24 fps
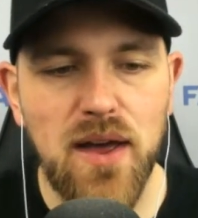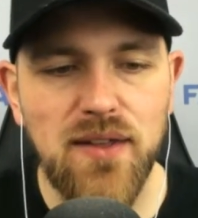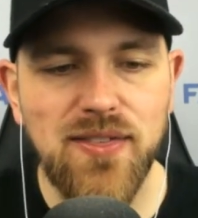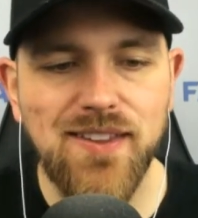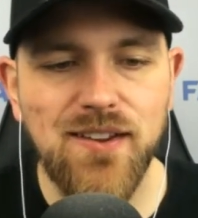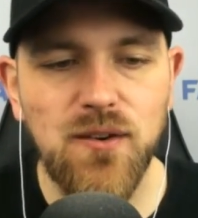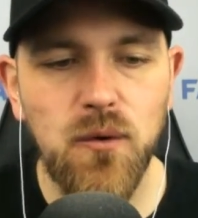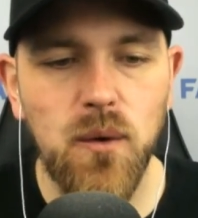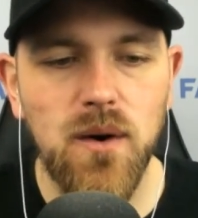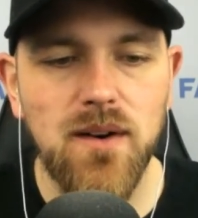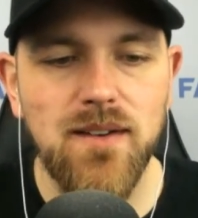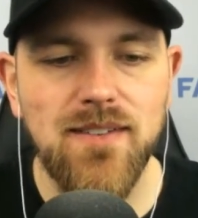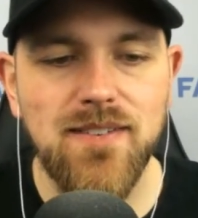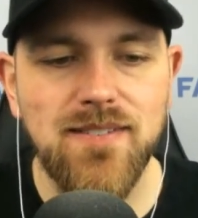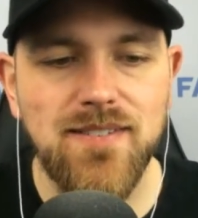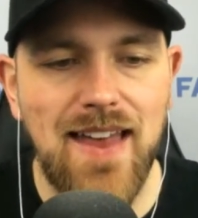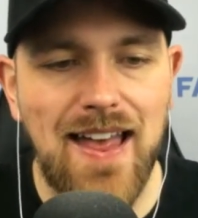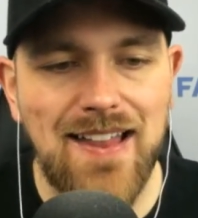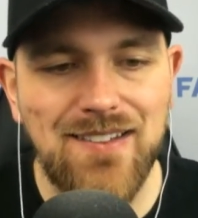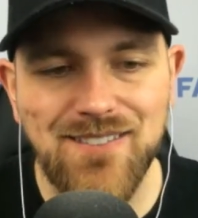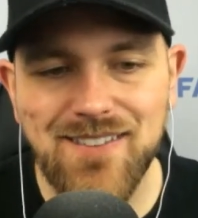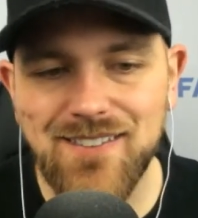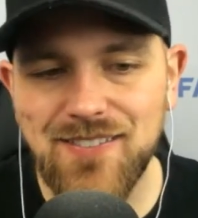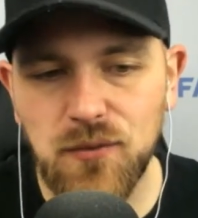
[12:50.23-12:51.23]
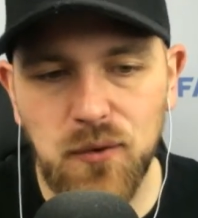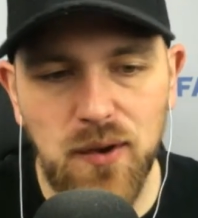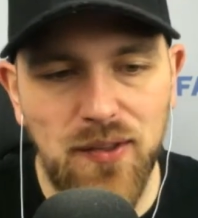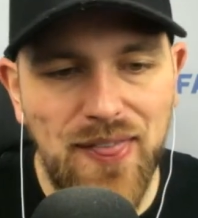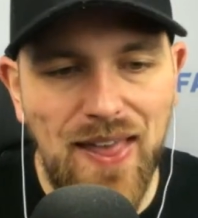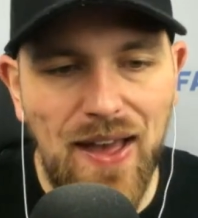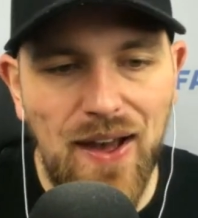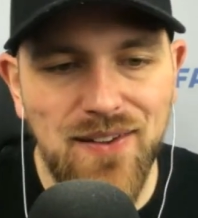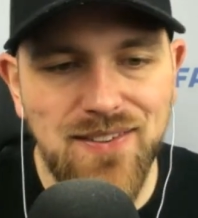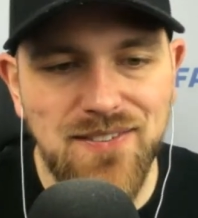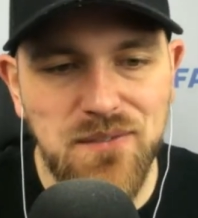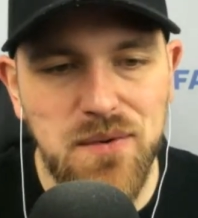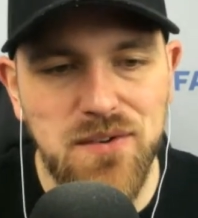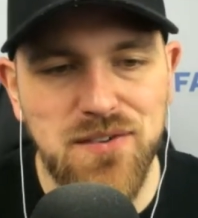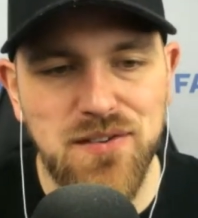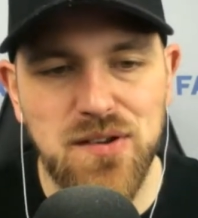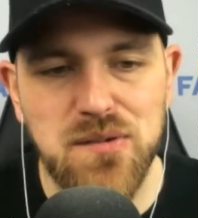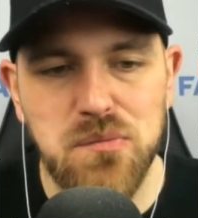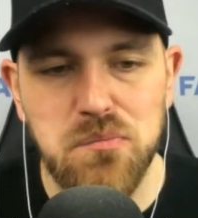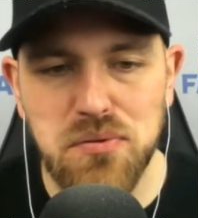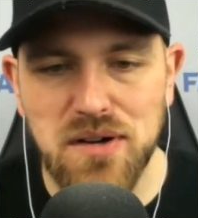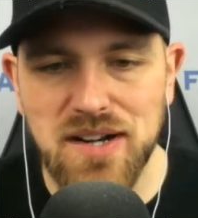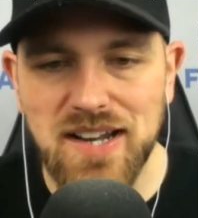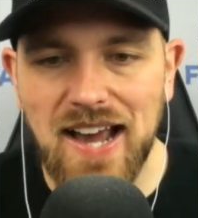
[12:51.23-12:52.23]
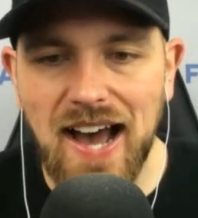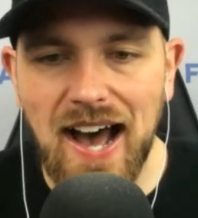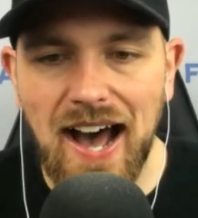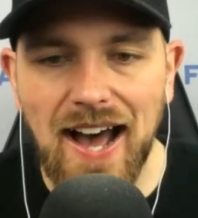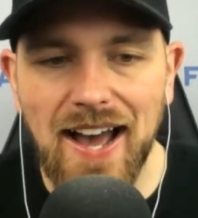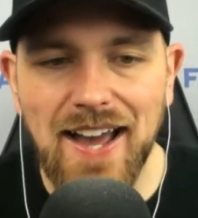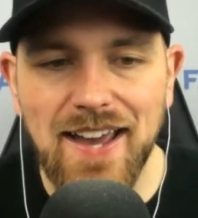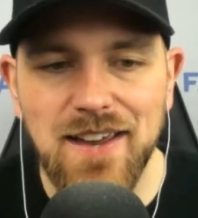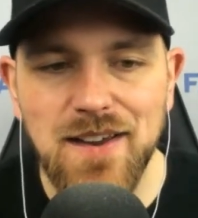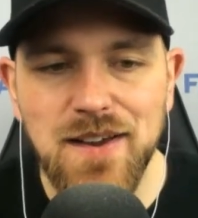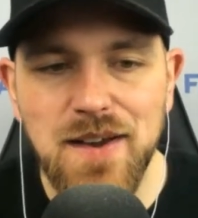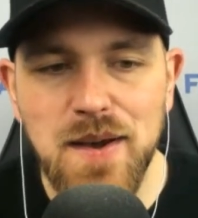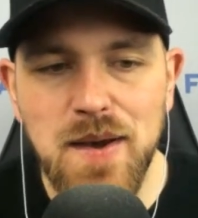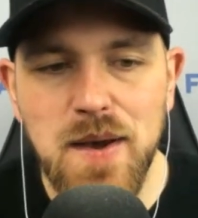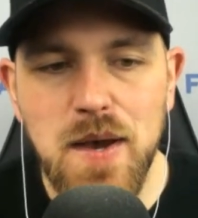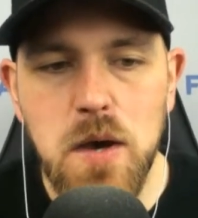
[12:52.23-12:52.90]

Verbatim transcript: Bethencourt salary is three thousand, which is pretty high,